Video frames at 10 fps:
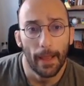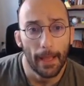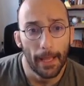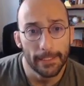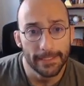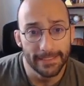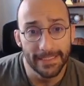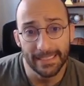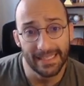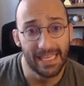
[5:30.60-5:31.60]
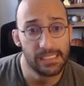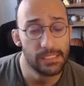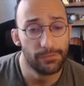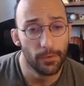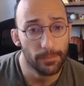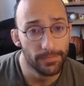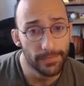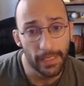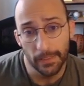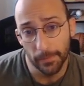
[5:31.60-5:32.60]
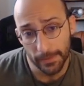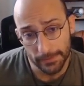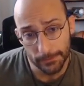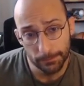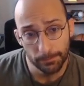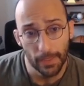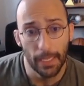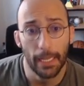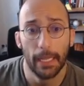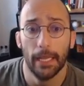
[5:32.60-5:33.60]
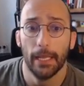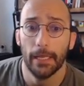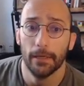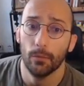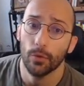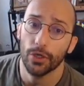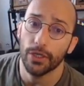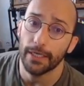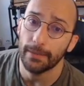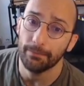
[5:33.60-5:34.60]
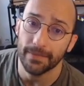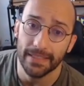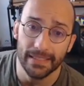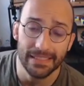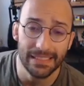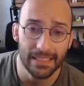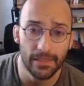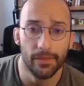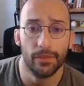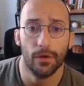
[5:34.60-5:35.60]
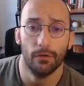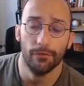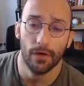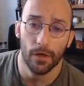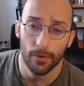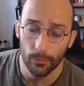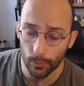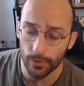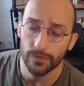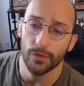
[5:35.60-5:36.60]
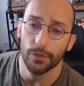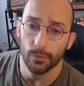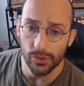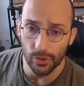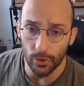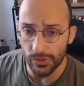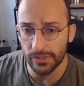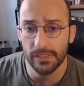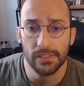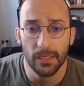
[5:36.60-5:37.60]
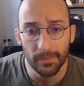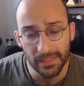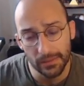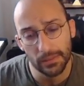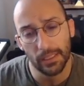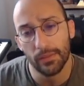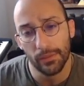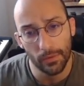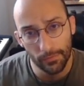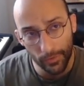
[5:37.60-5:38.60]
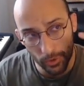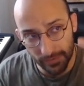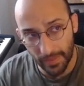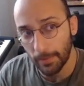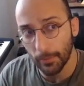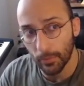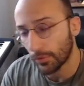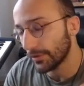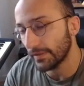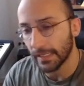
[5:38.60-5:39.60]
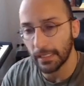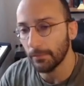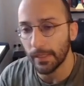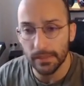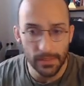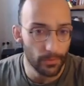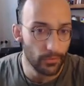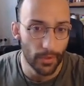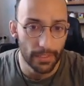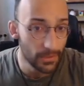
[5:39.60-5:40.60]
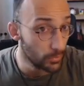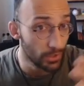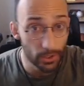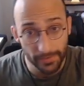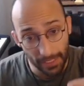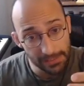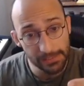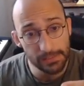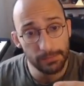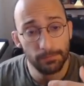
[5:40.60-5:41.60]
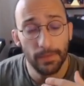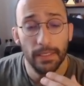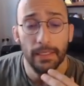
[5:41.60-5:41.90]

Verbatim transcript: uh, the get tasks from database, and we're gonna get the length of our return results. This is gonna be the length of our table or the database that we created with our tasks.